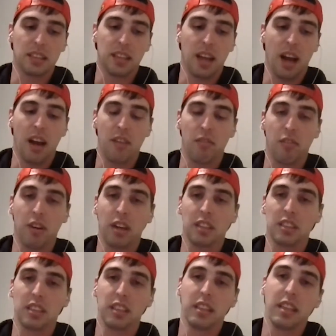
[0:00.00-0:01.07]
that I
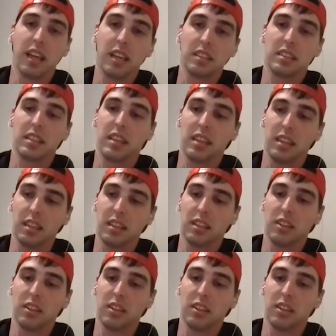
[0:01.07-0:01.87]
watched in that scene,